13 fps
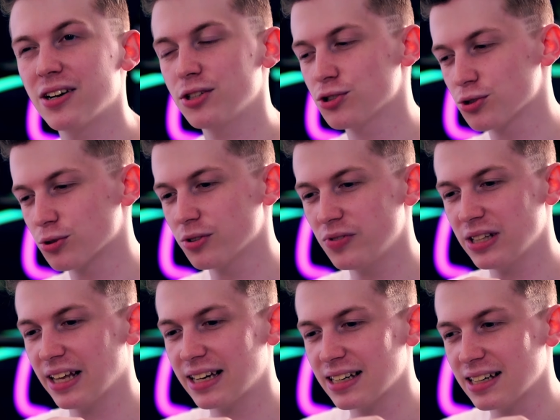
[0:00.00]
and you're sort of
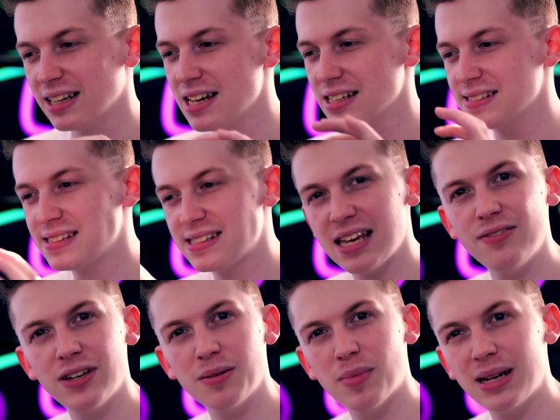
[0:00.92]
in like a
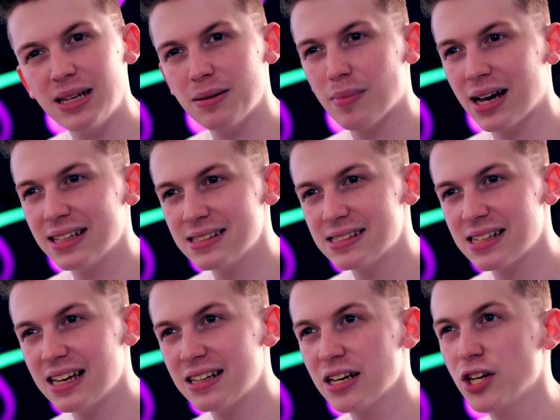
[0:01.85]
saving money
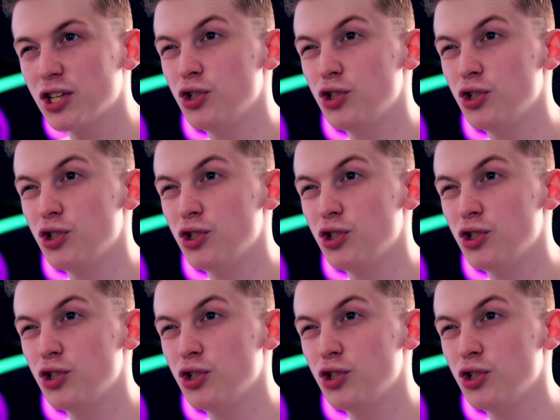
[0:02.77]
mindset,